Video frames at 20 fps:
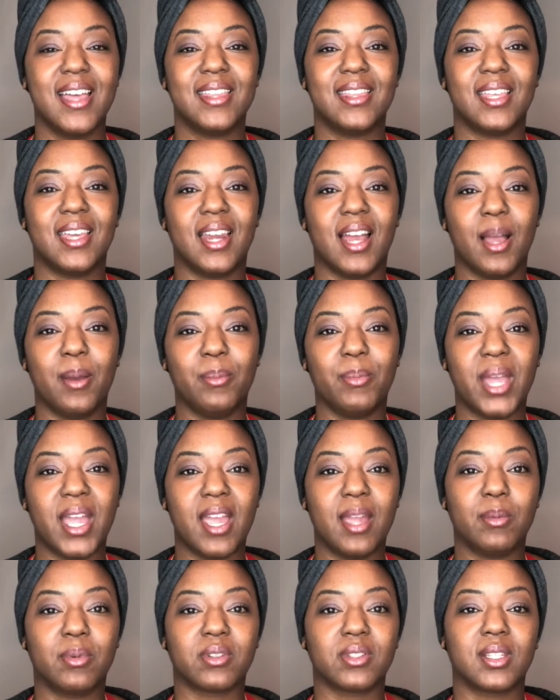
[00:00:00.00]
then I'm
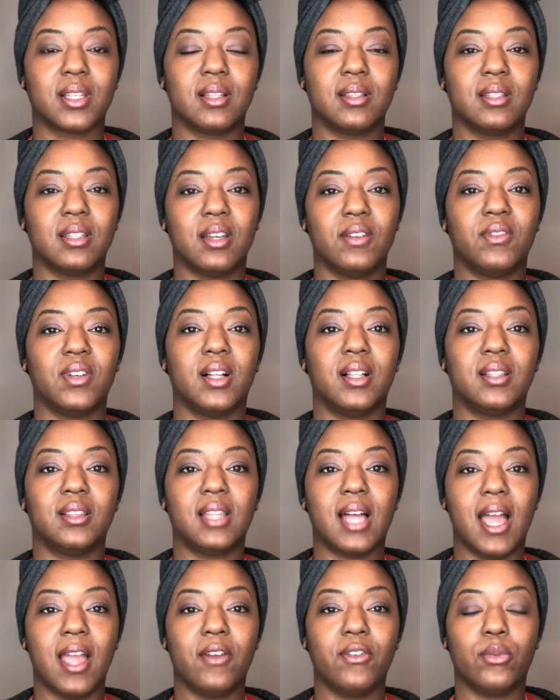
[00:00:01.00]
able to live a
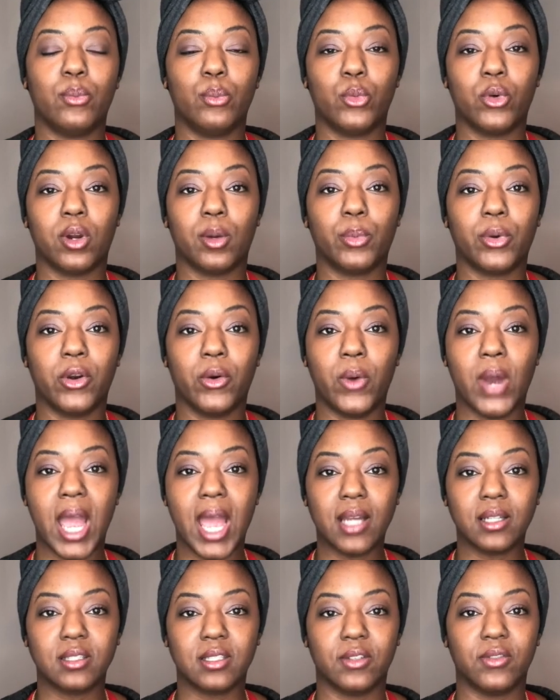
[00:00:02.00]
life more
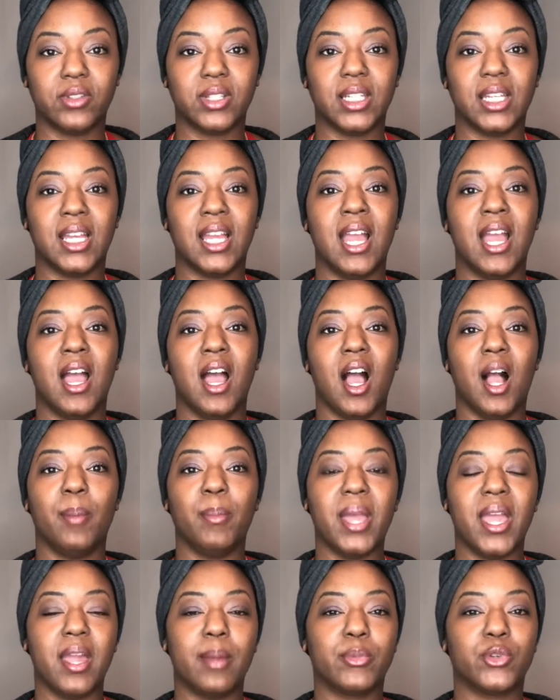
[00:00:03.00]
proactively. I'm
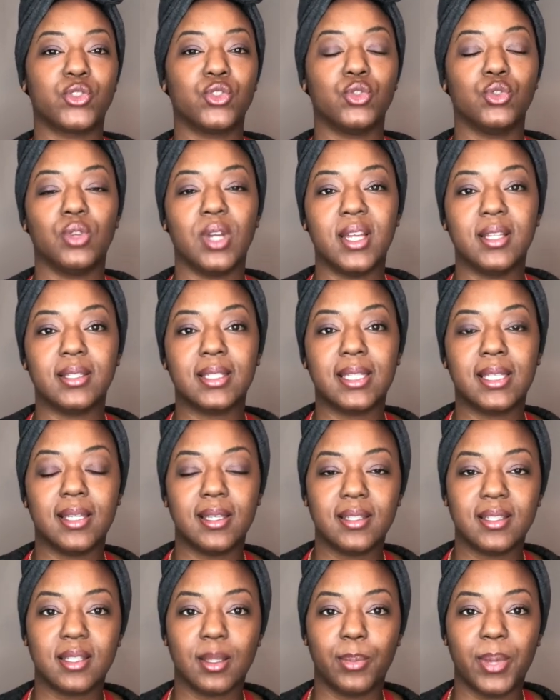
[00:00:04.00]
able to
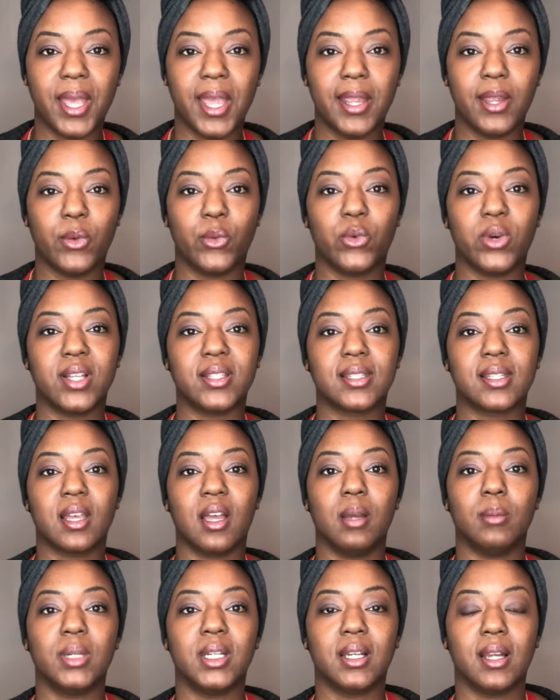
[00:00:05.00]
anticipate what's
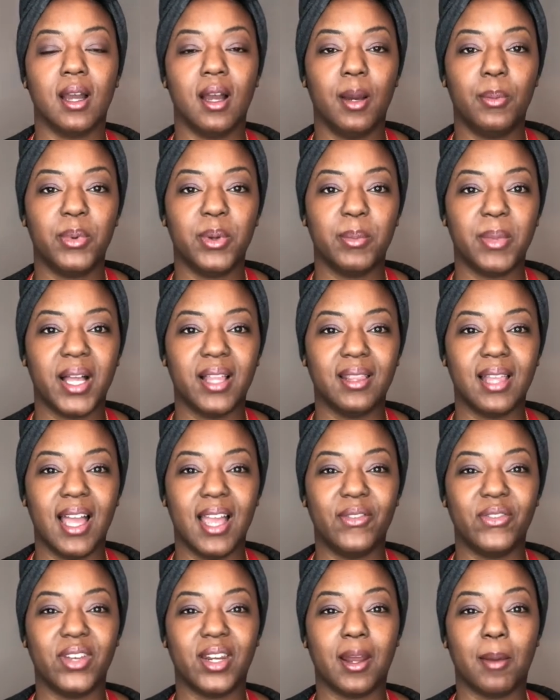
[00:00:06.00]
coming up in my
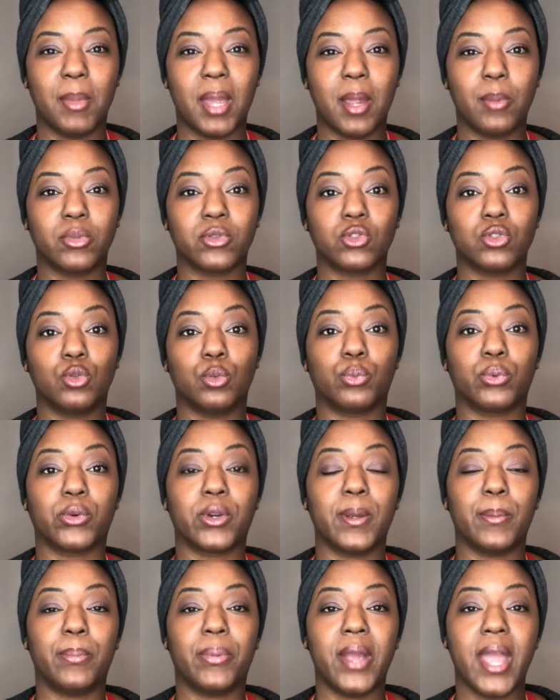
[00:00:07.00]
life and I'm able to
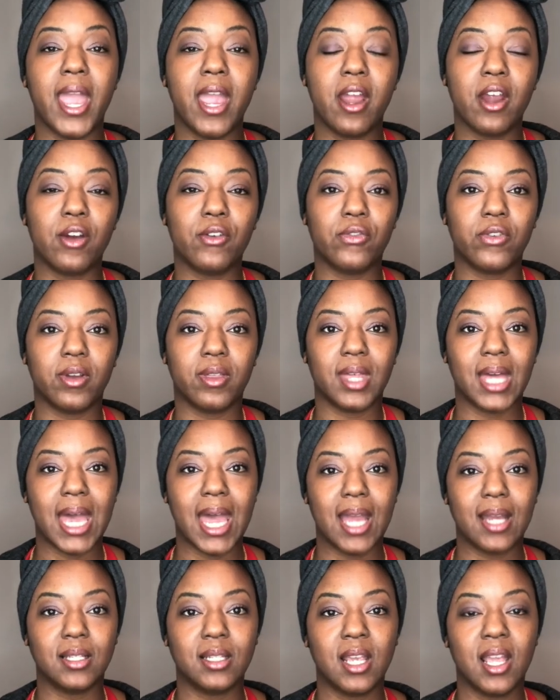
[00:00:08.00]
prepare for
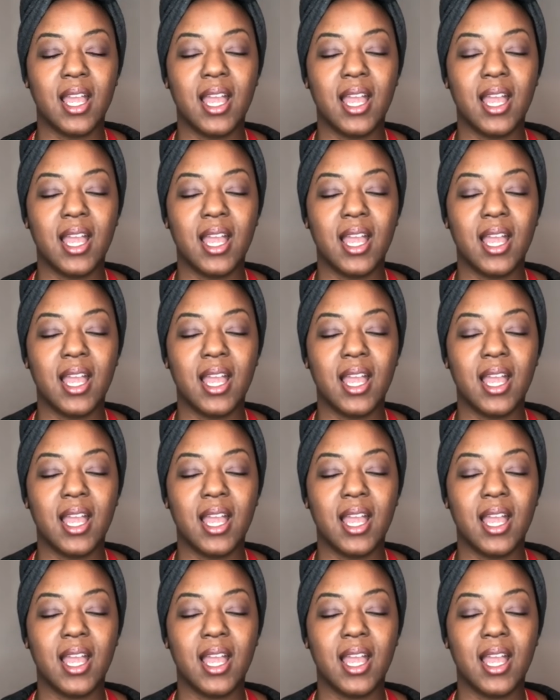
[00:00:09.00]
that.